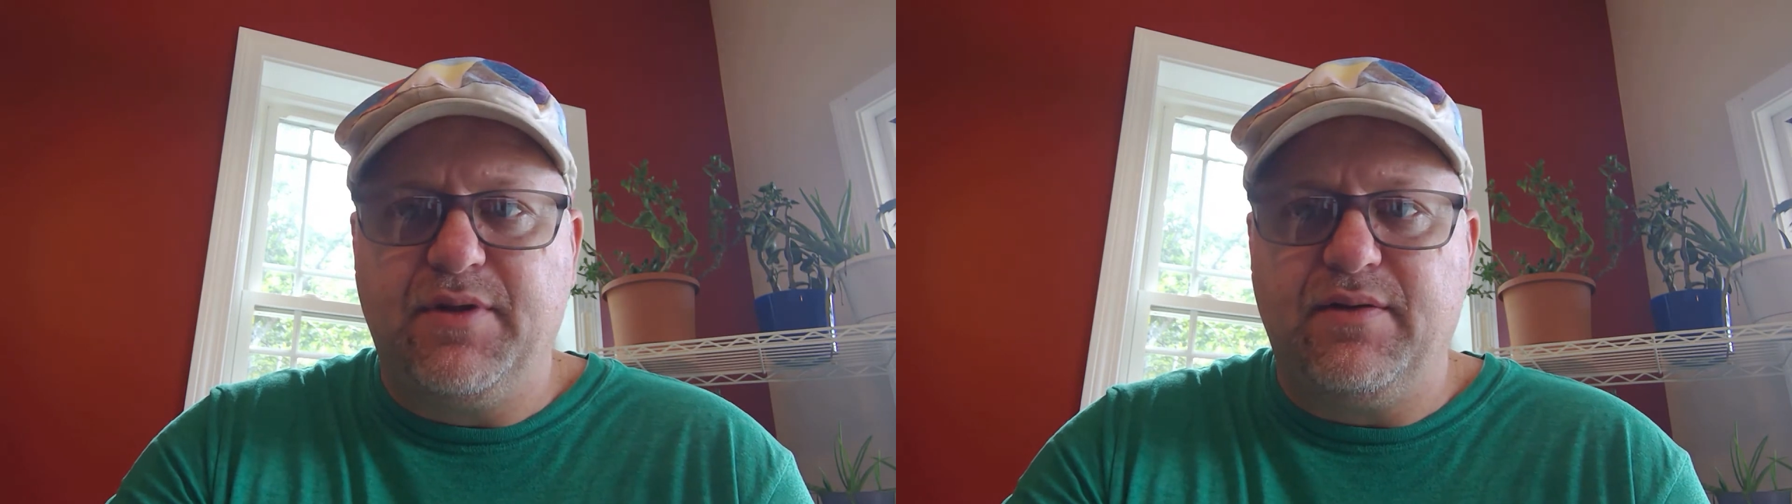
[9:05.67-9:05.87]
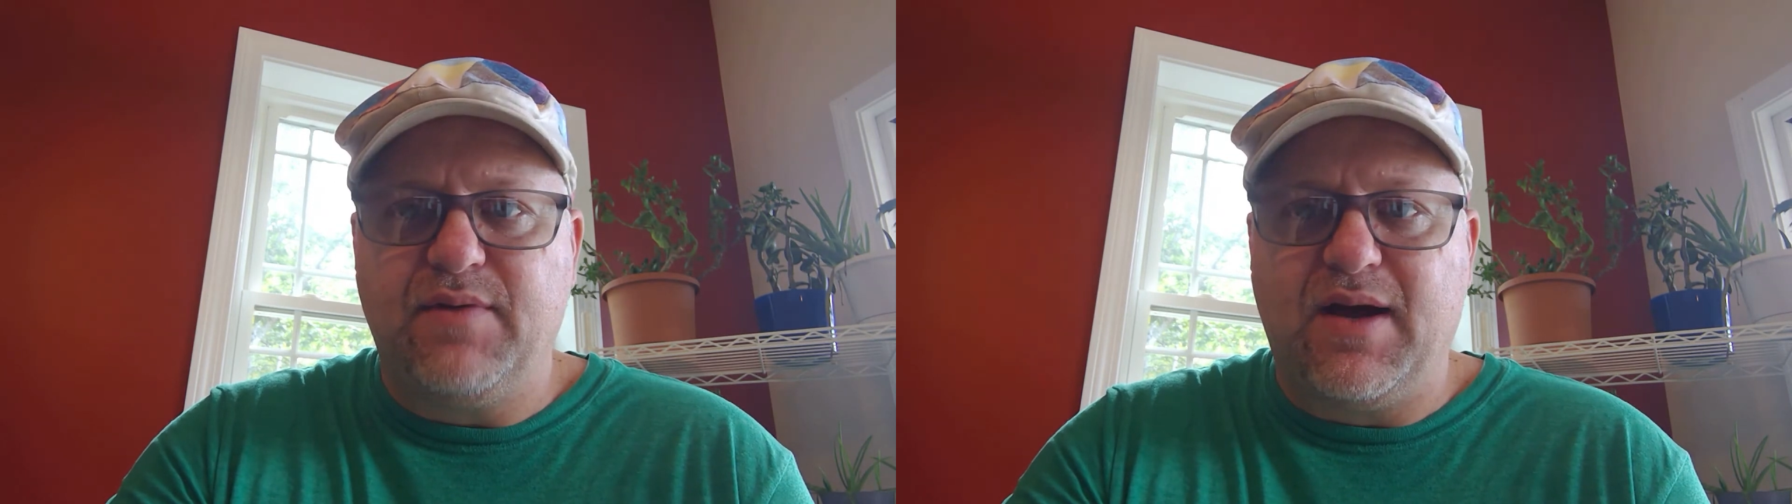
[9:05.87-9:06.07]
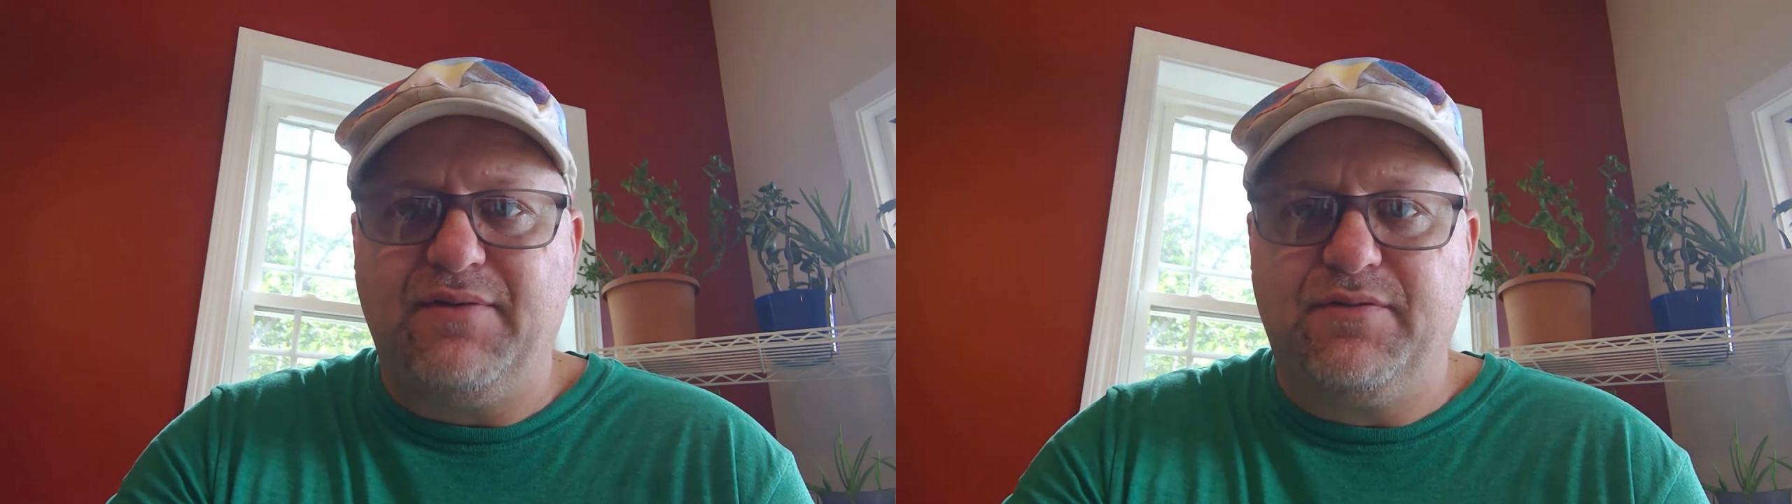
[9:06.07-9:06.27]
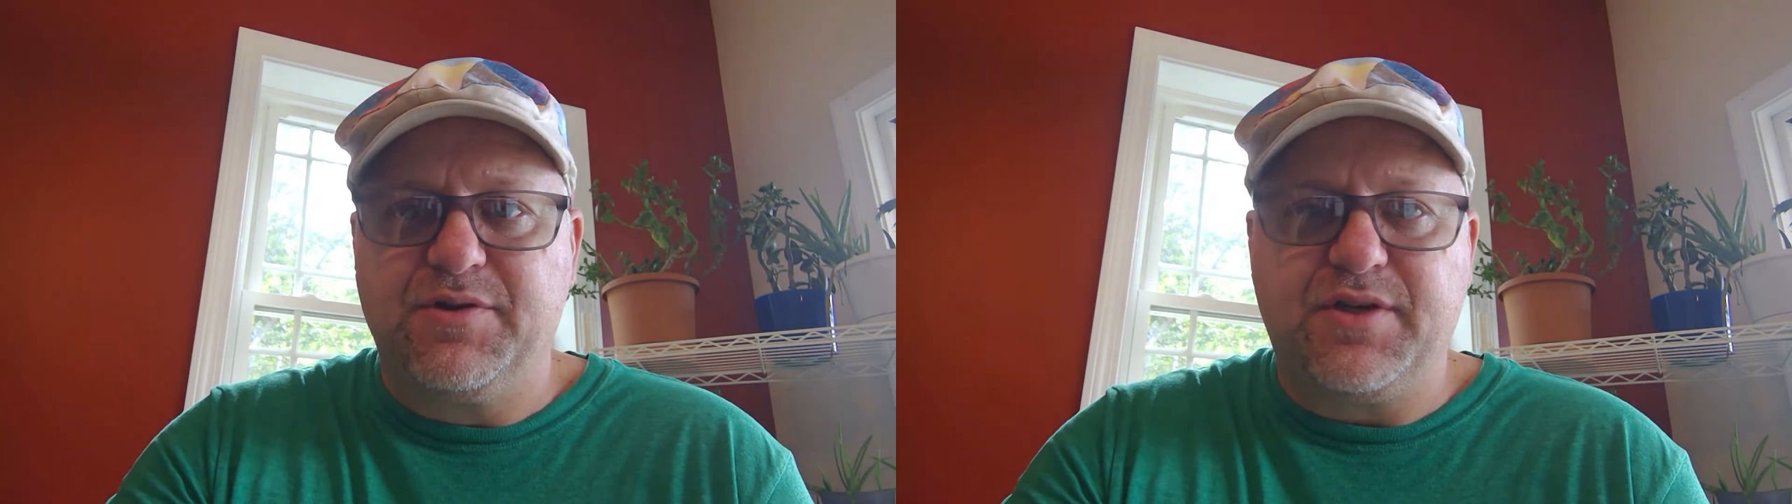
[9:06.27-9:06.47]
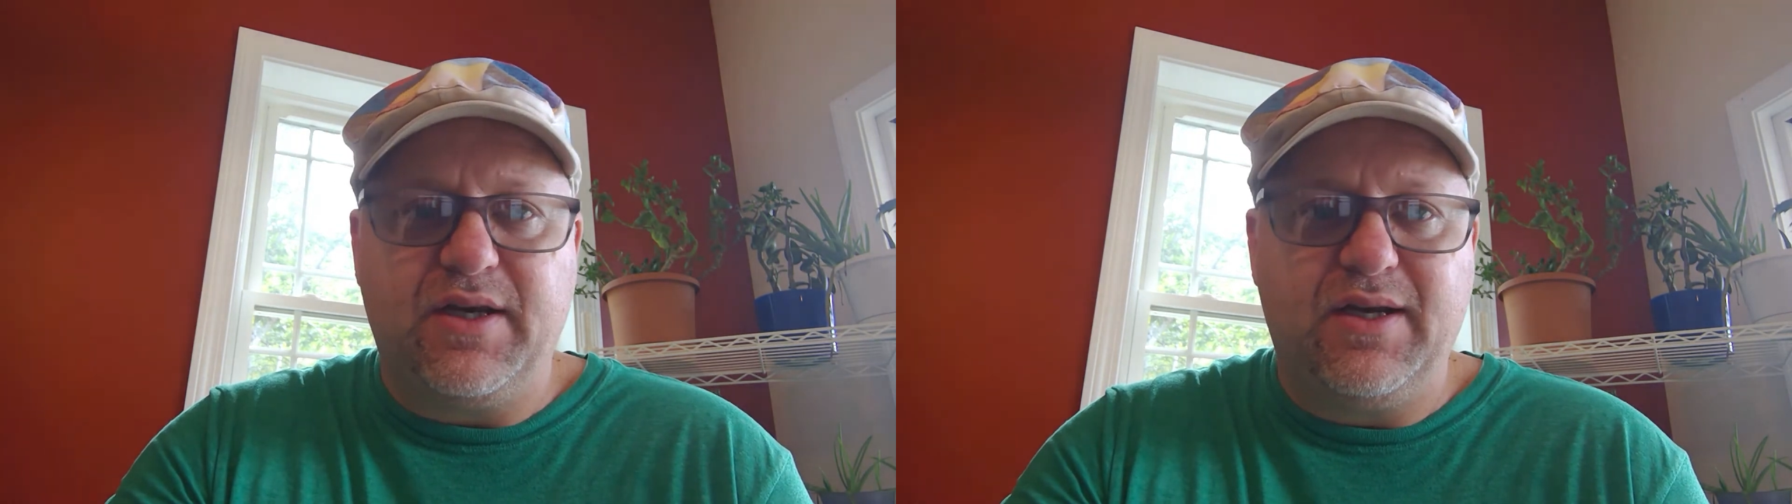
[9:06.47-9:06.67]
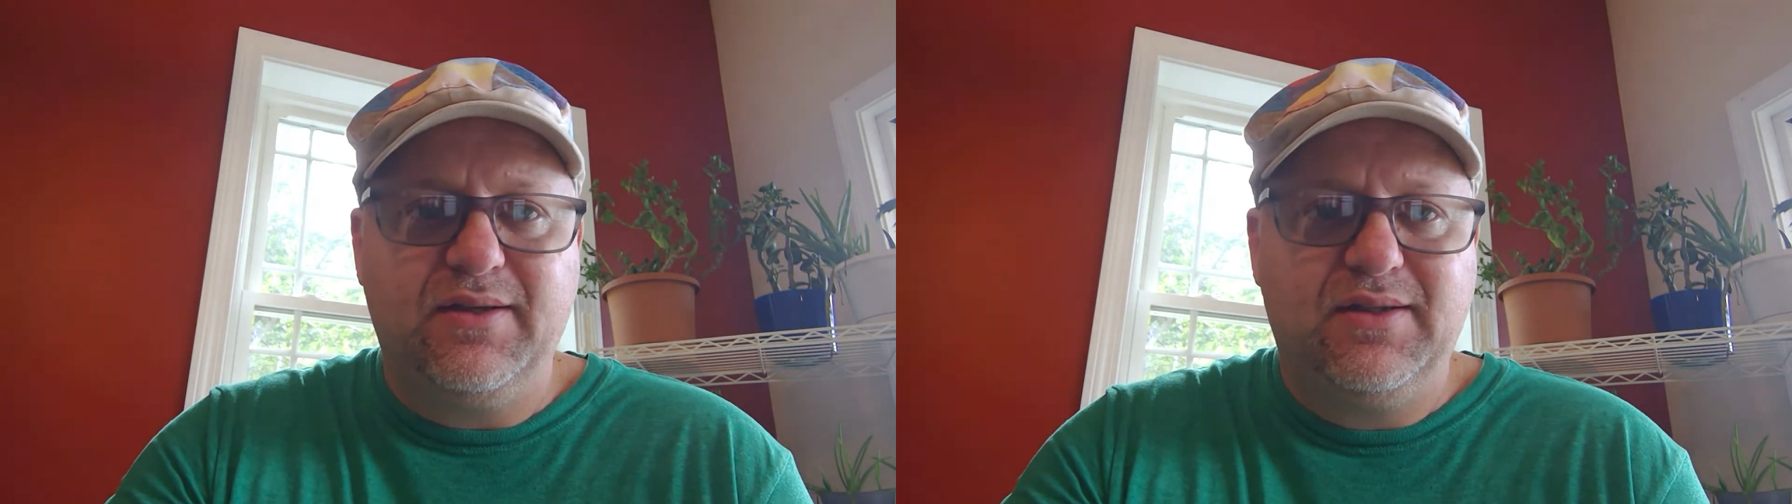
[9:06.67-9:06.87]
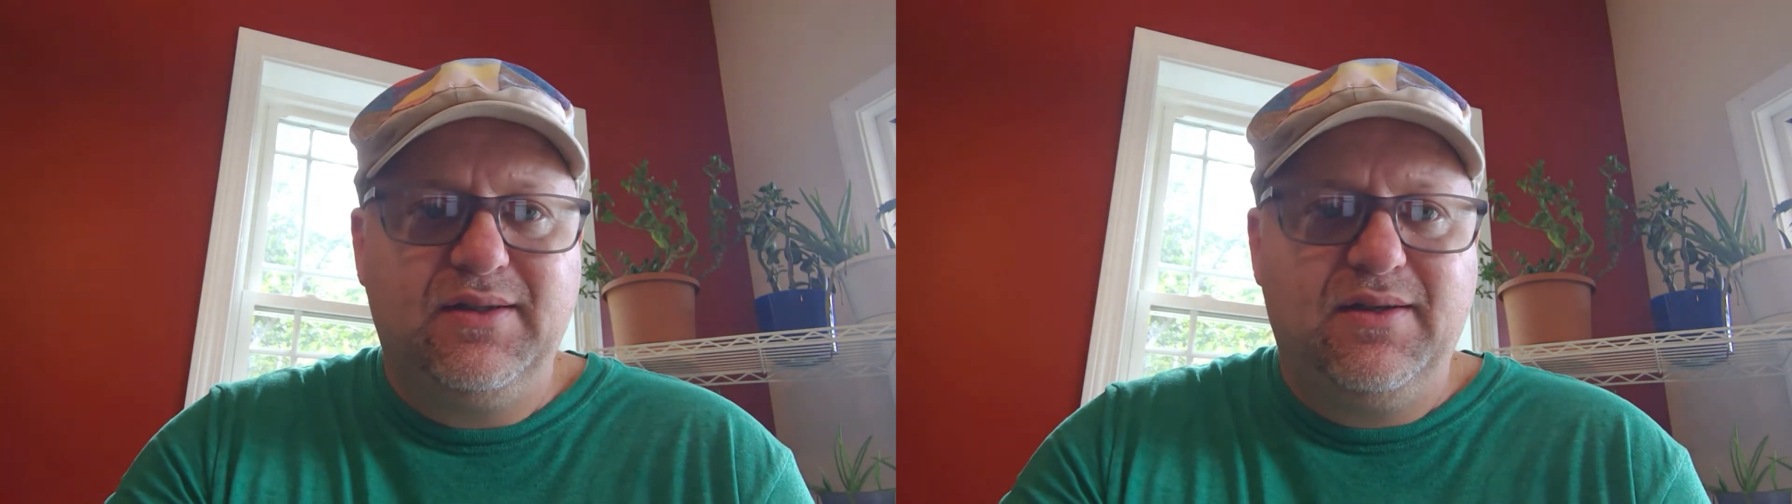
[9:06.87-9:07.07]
that I've ever seen